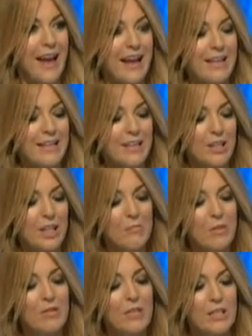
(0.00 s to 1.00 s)
and
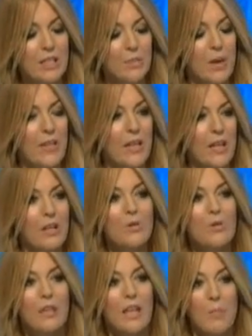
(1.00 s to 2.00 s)
communities where they
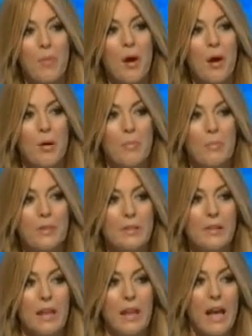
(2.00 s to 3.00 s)
lose their pubs